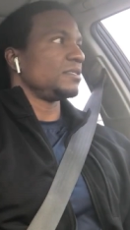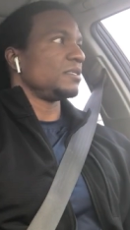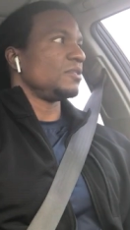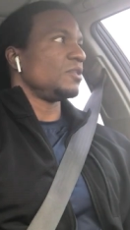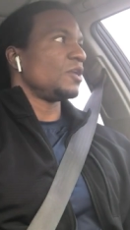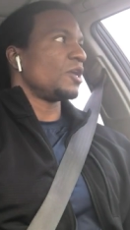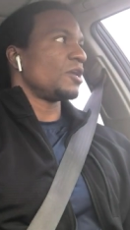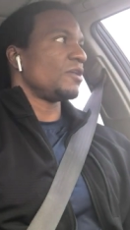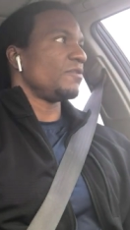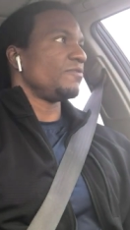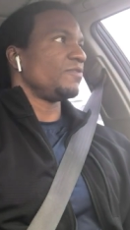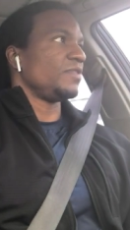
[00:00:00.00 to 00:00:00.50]
A
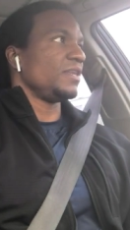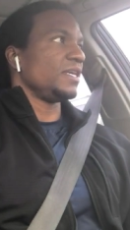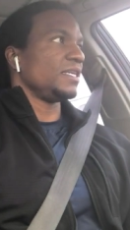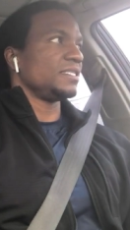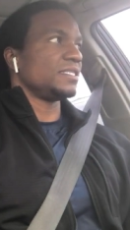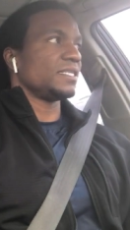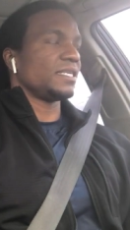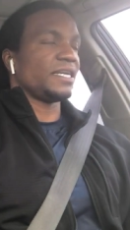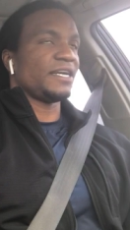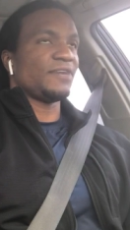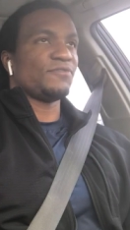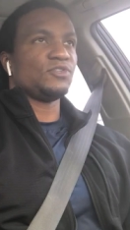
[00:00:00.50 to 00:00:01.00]
lot of things
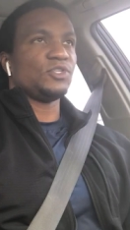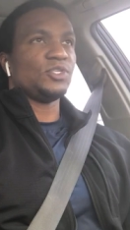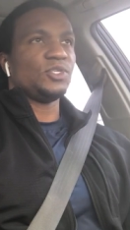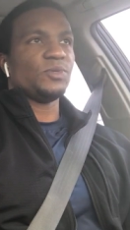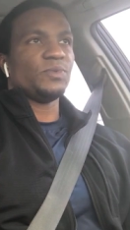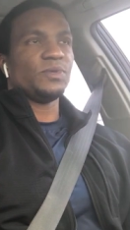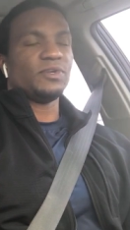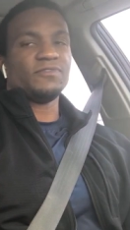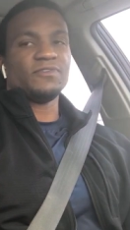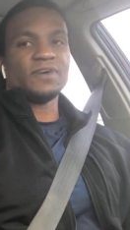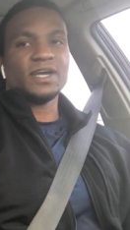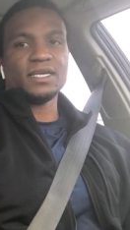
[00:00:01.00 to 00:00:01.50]
that have to do
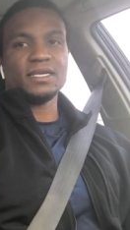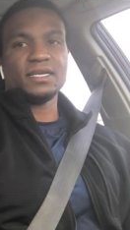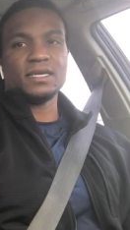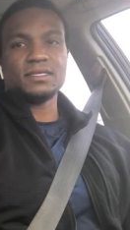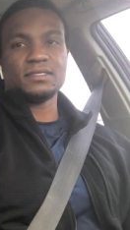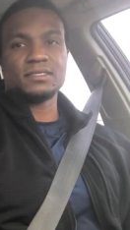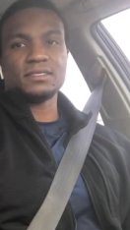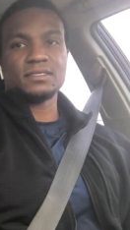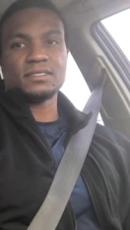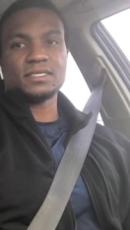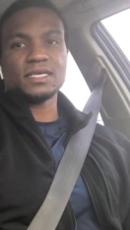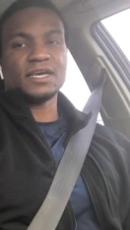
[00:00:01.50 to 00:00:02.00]
with
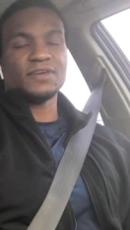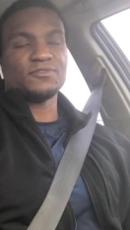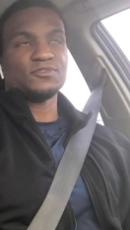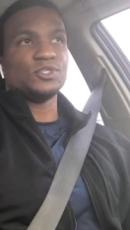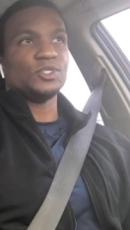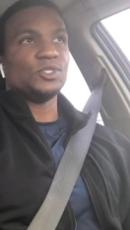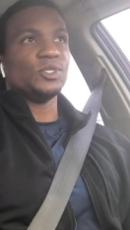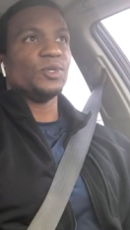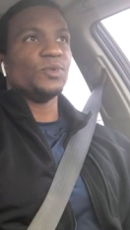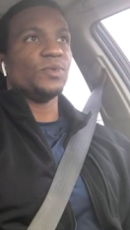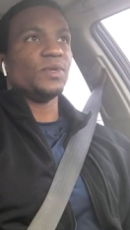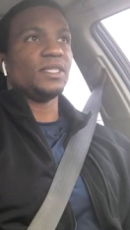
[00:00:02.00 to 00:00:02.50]
finances have to
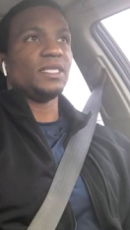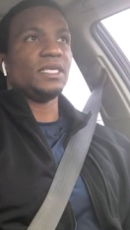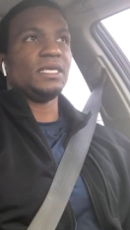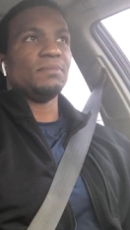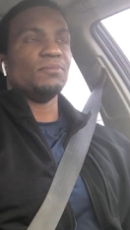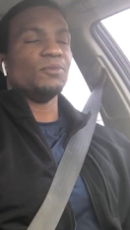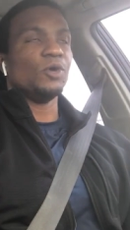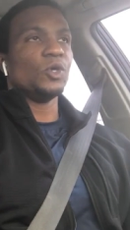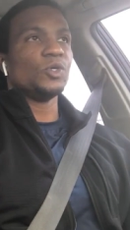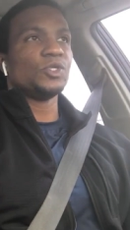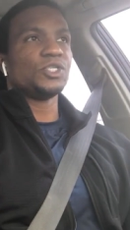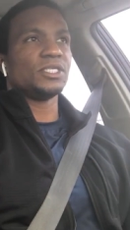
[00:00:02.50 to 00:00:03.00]
do with
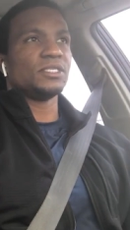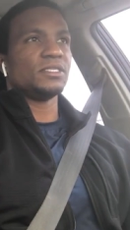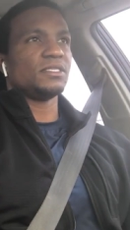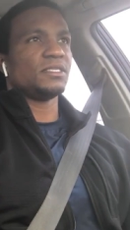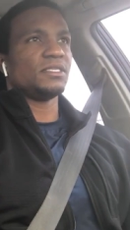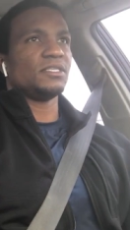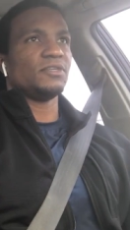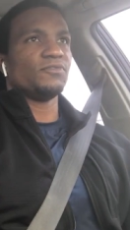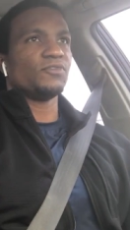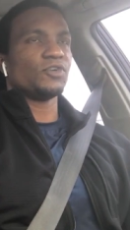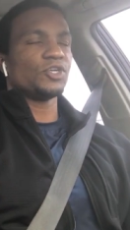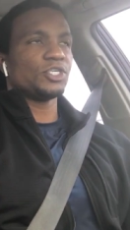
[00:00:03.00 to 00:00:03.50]
emotions
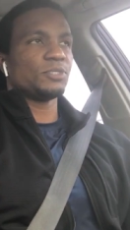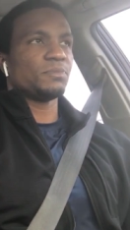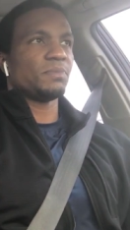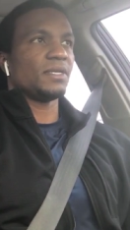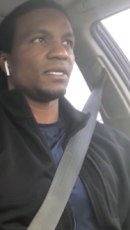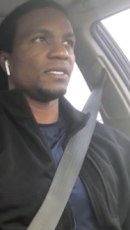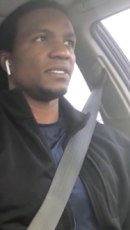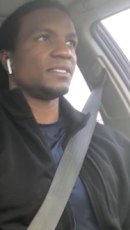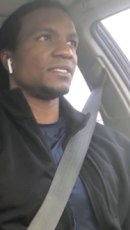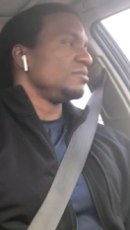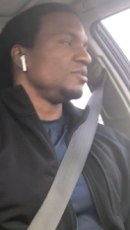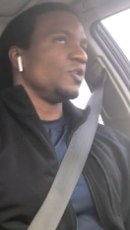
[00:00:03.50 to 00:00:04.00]
in the first
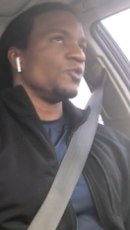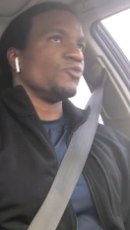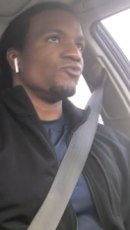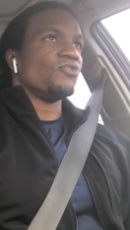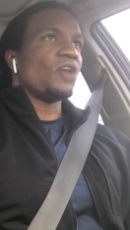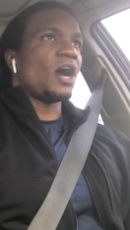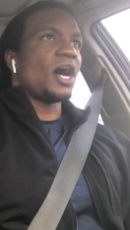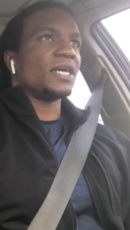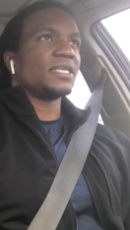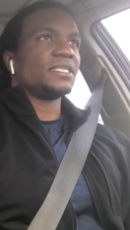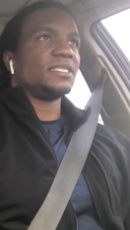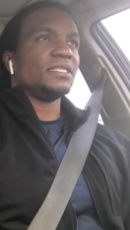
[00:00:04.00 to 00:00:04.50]
place. You're
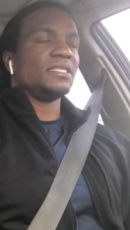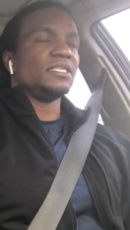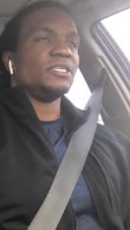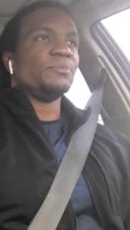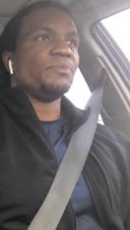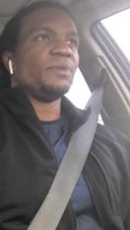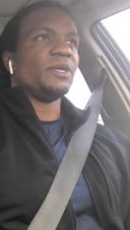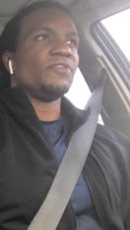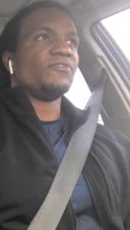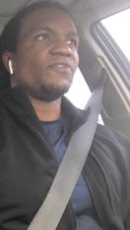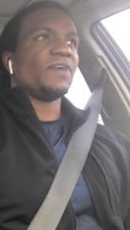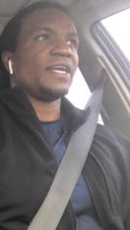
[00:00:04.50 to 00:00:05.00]
rocked a little
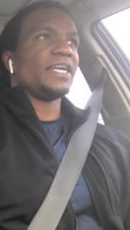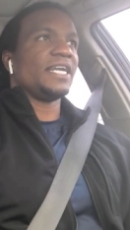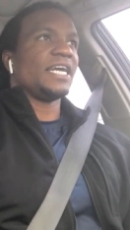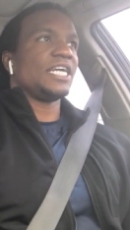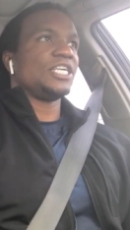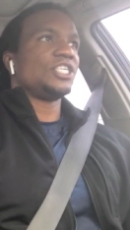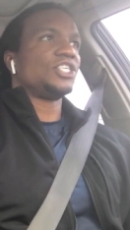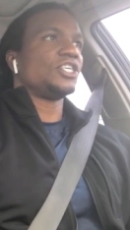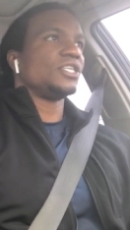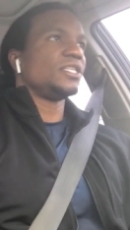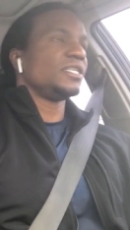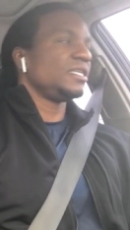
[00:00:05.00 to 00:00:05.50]
bit
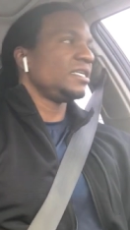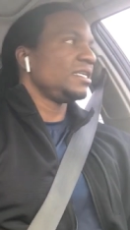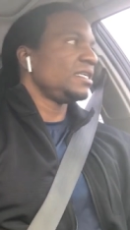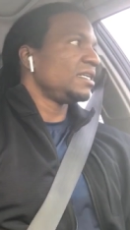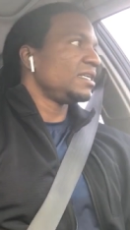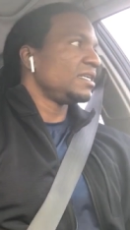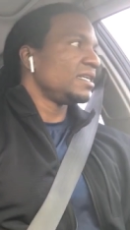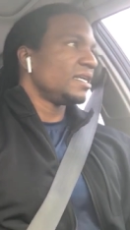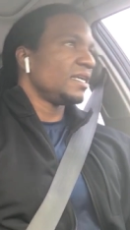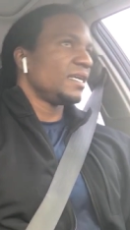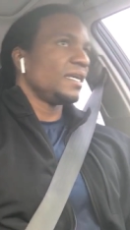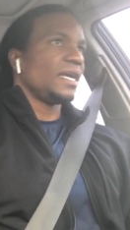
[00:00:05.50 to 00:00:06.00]
financially,
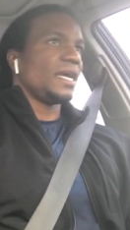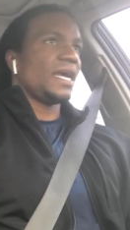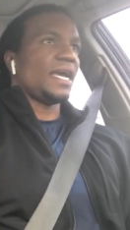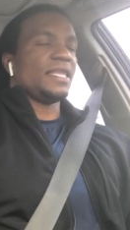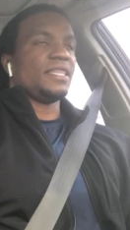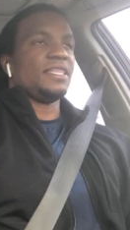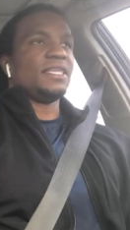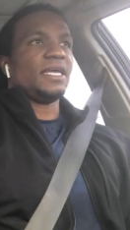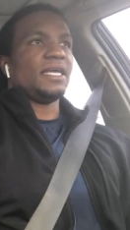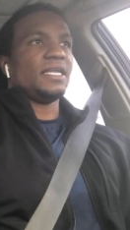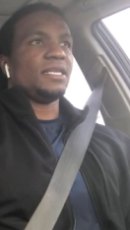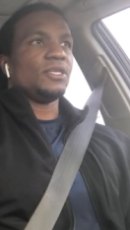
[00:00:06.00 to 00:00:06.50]

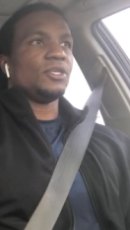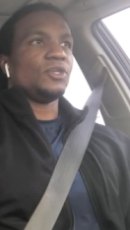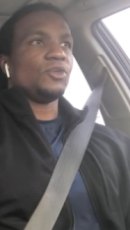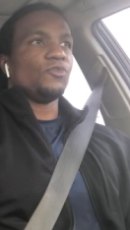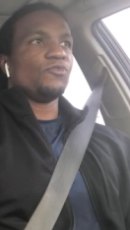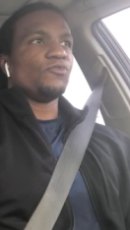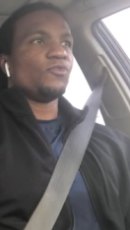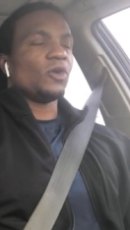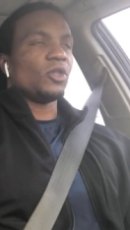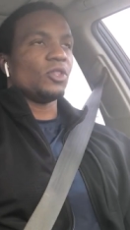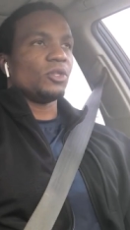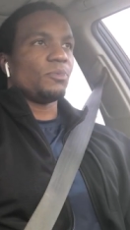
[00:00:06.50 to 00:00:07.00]
and then you
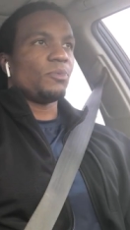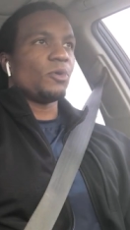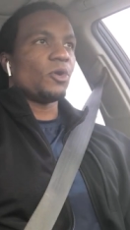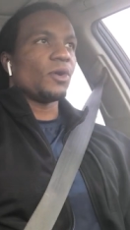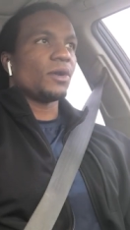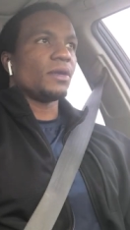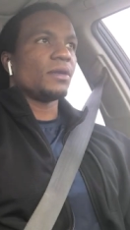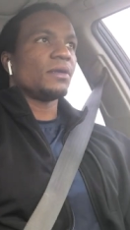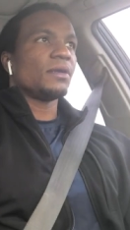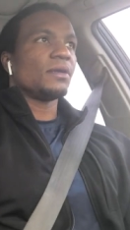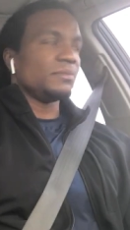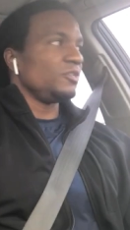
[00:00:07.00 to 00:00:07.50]
fall
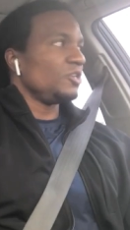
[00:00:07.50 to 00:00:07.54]
apart.